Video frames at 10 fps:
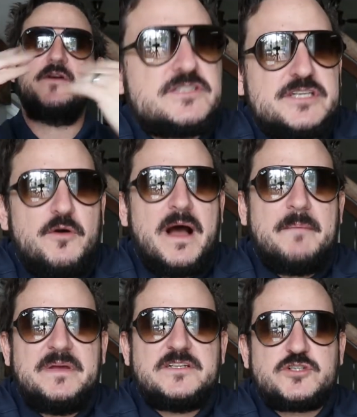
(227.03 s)
So
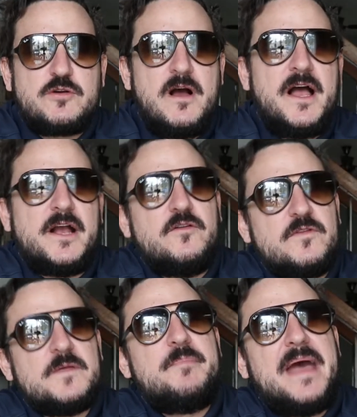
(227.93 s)
I've been trying
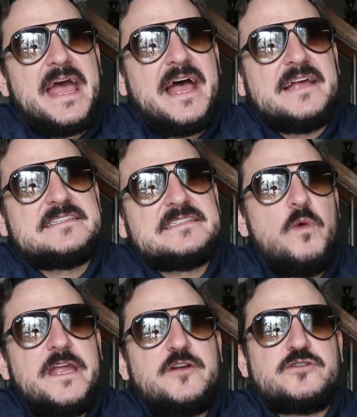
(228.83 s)
over the past
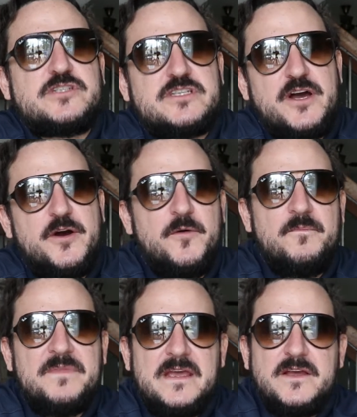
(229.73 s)
week or
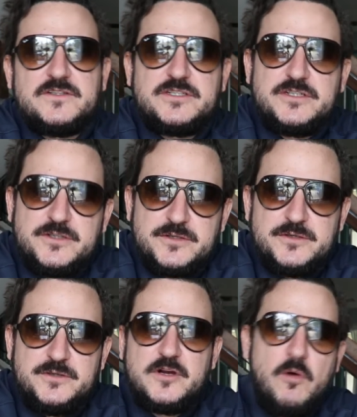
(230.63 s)
so
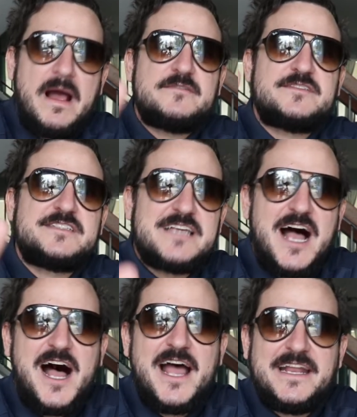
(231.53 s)
to go
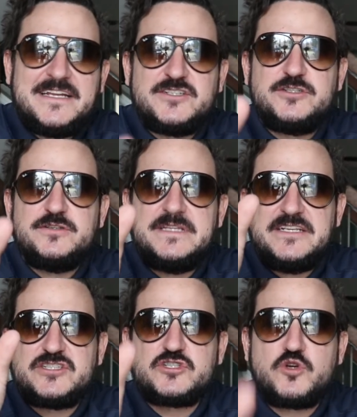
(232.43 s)
outside into
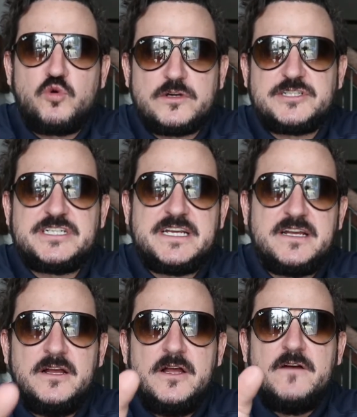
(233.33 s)
the
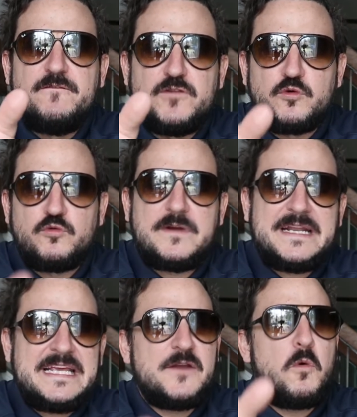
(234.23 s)
scorching
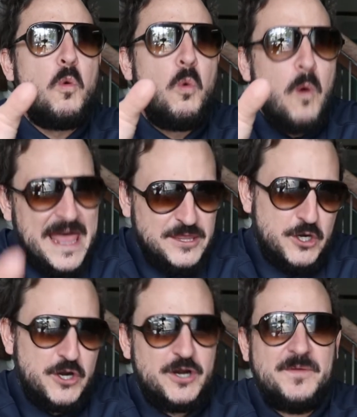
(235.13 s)
Floridian
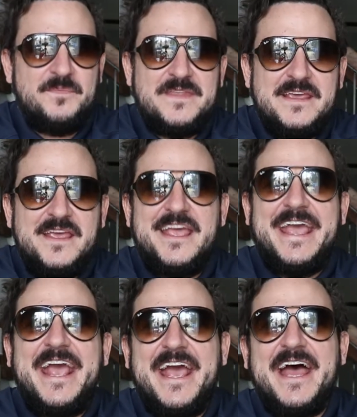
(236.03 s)
weather
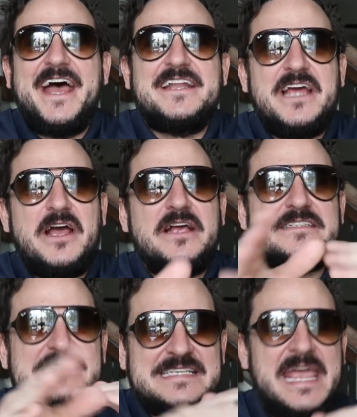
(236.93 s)
and
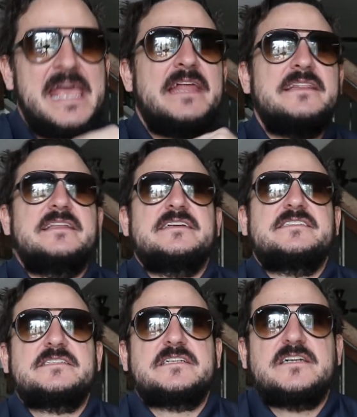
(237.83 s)
sand
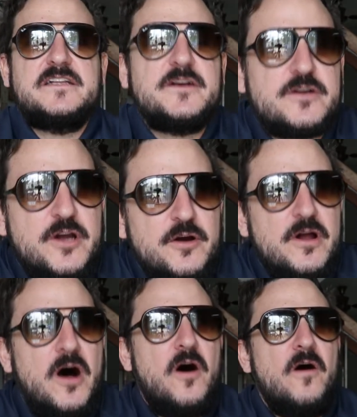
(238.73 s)
this clear
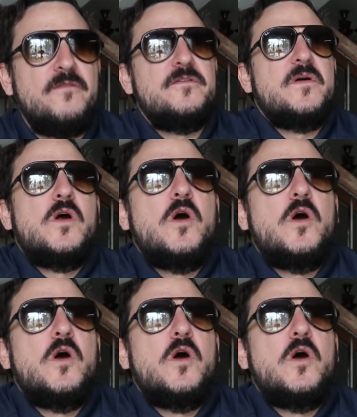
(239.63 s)
coat off